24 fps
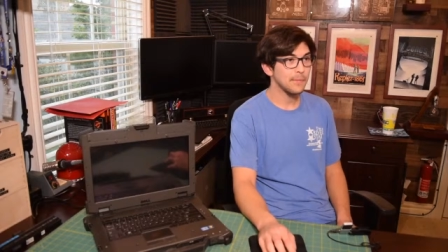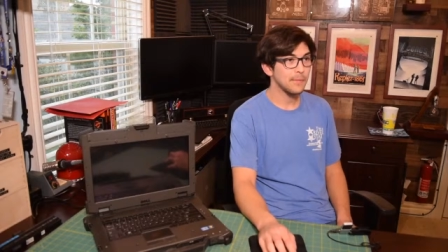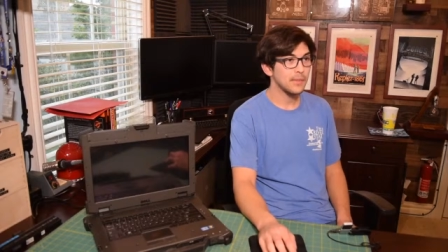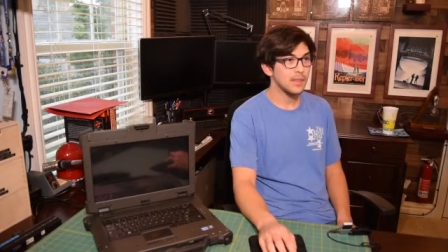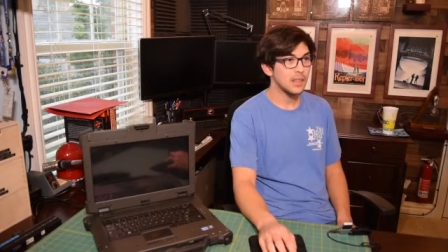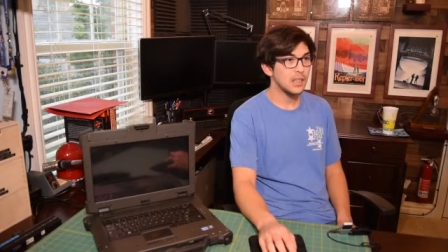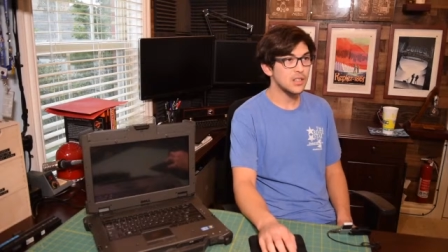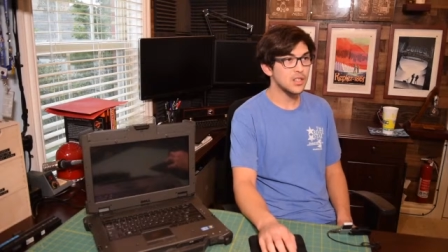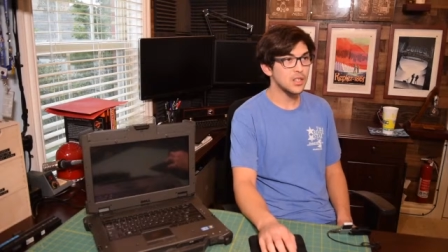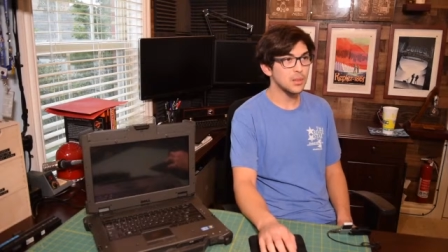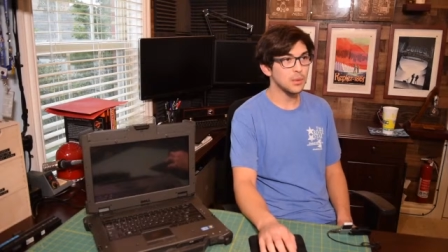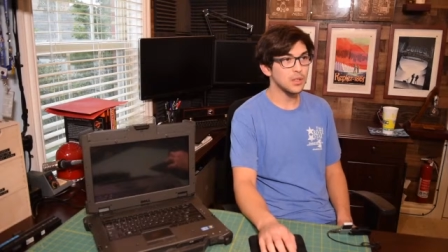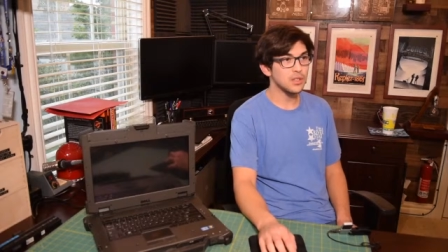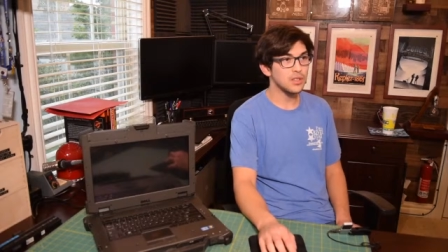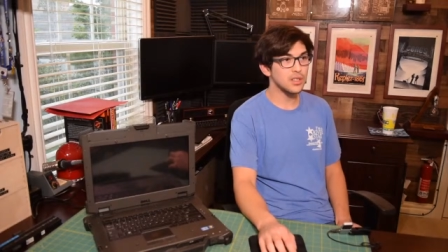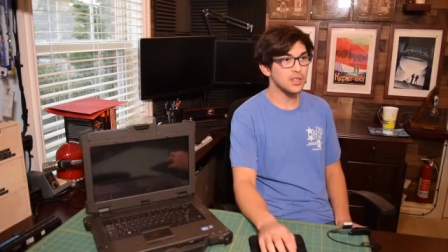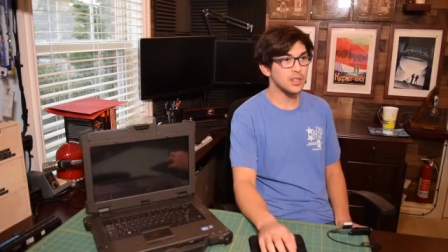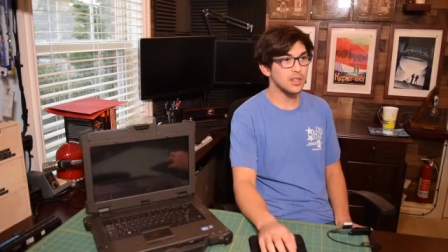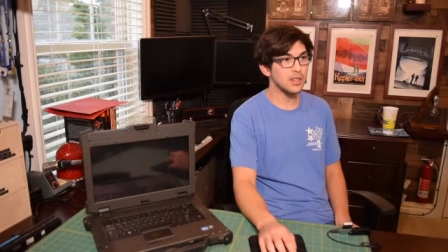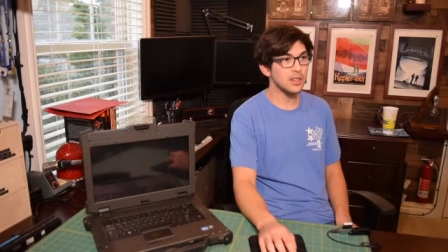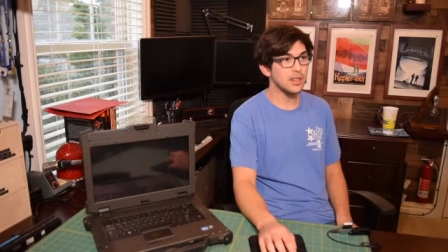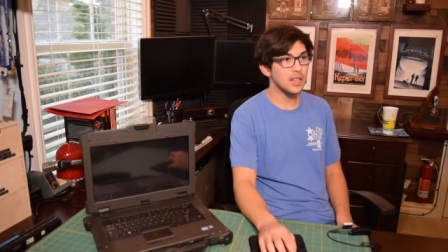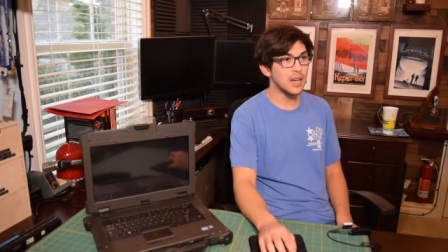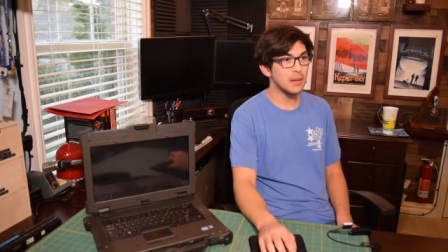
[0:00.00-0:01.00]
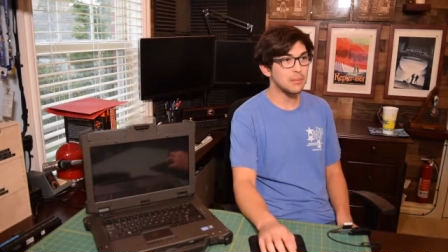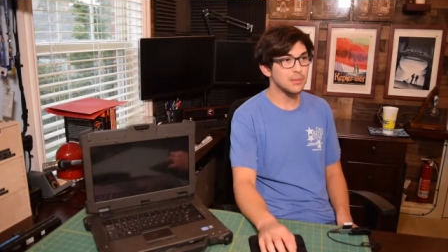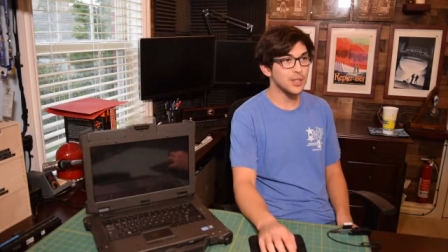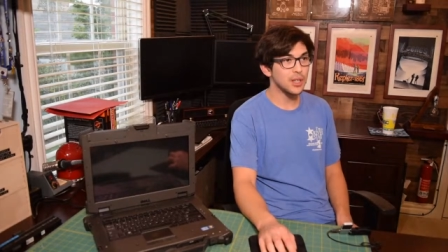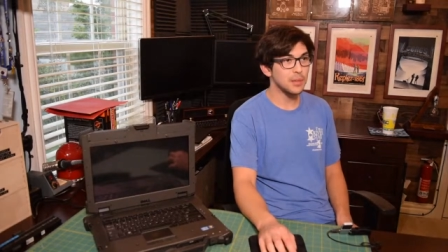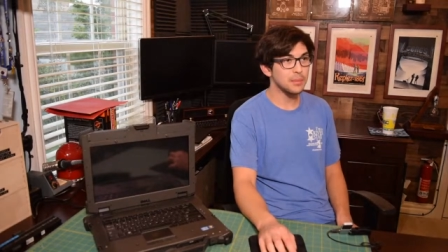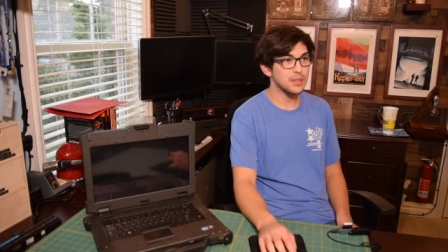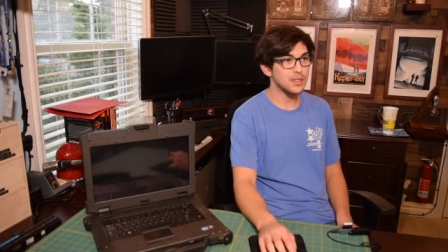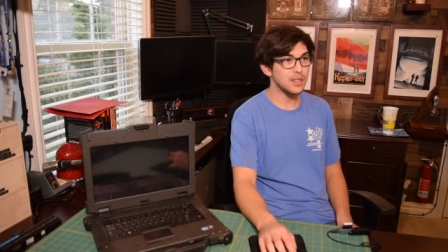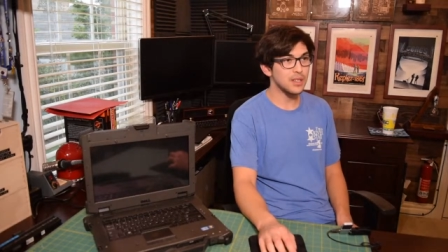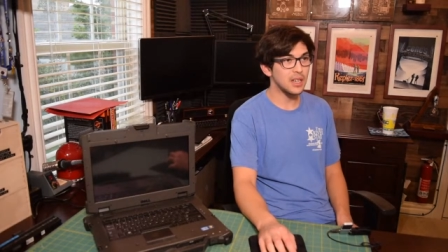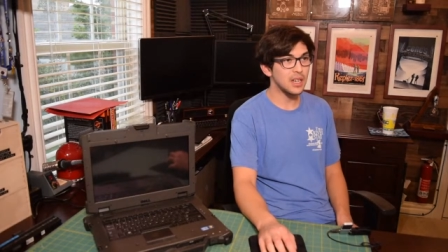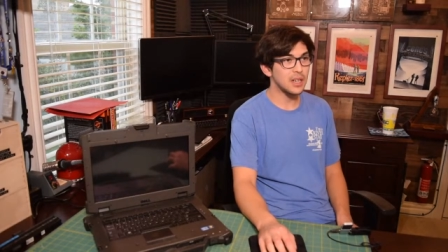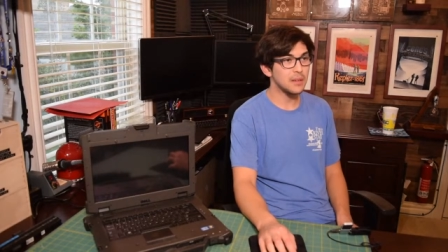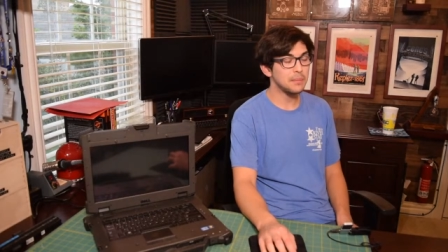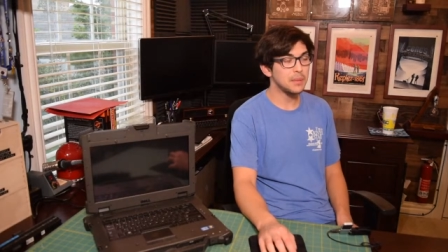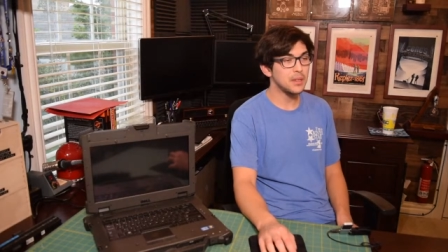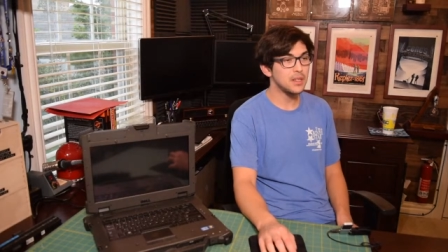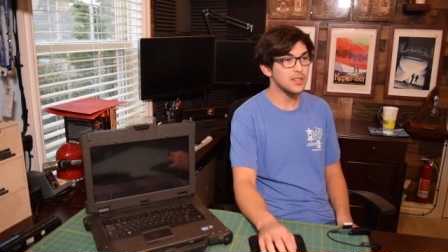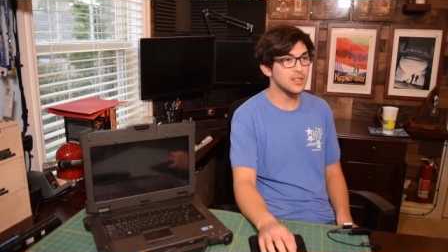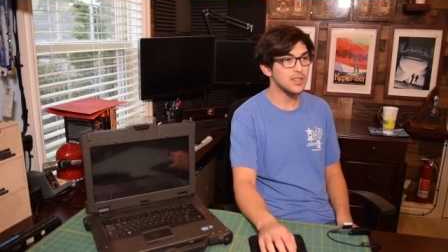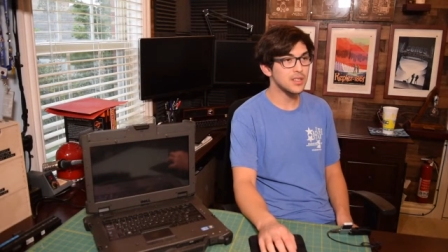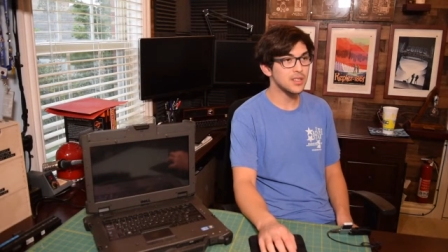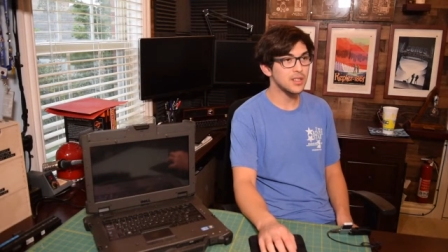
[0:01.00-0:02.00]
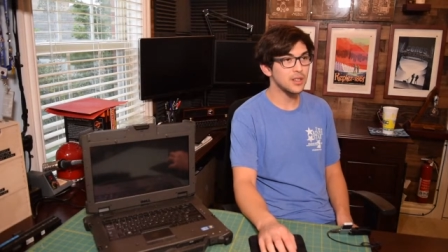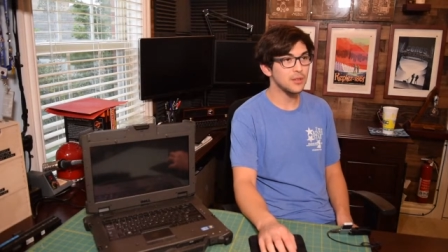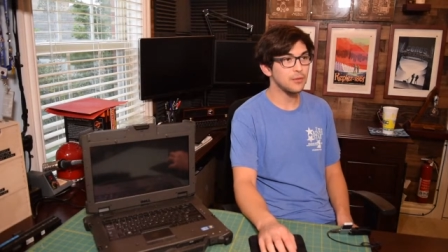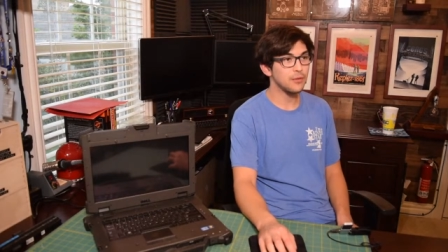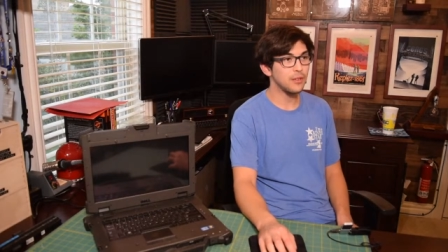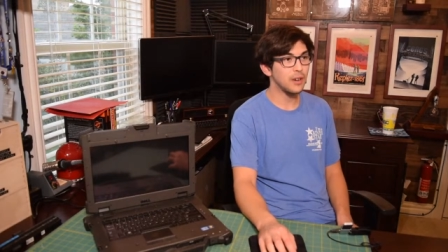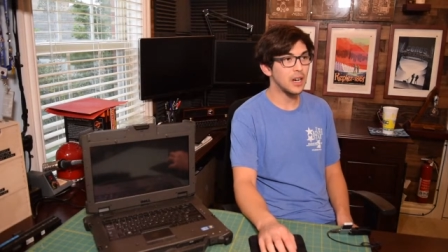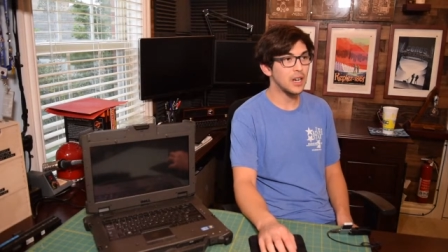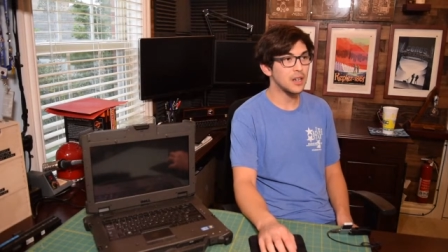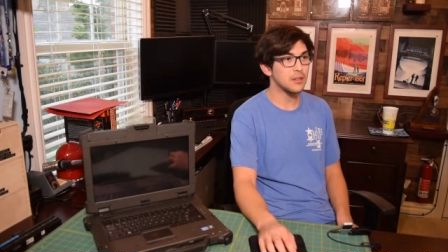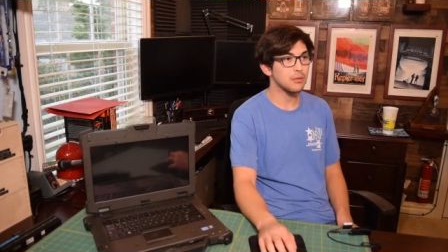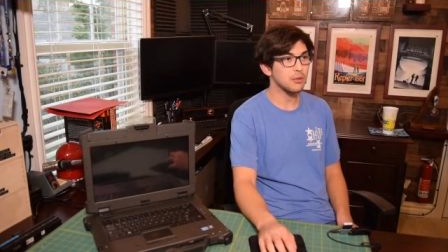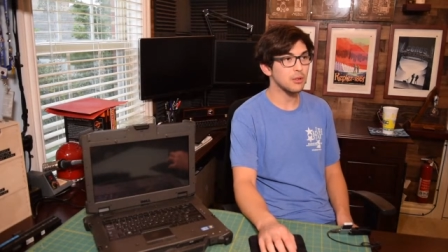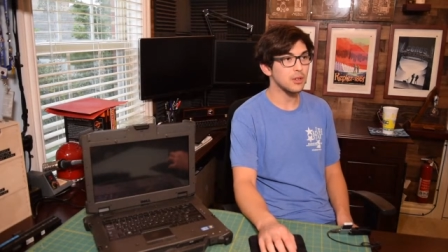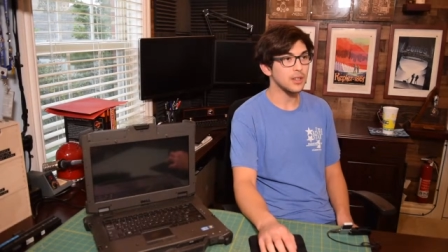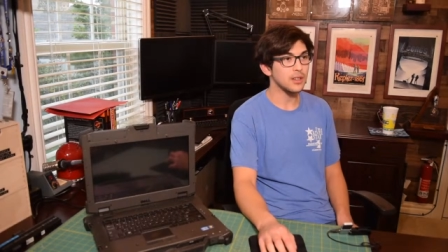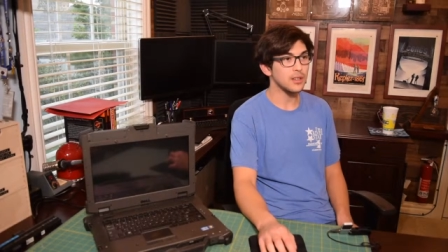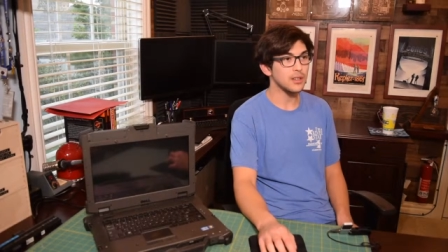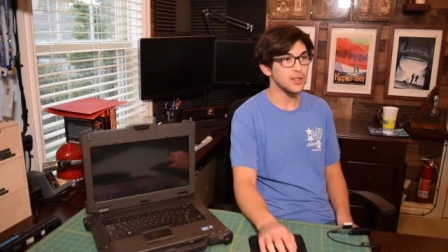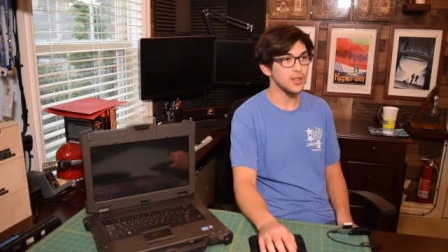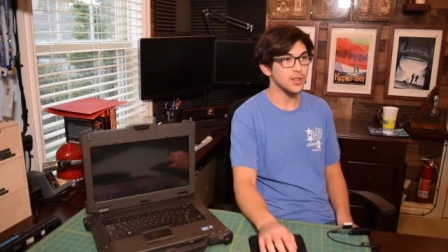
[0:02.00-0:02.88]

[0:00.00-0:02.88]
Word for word: Yeah, someone said the laptop is IP65 rated,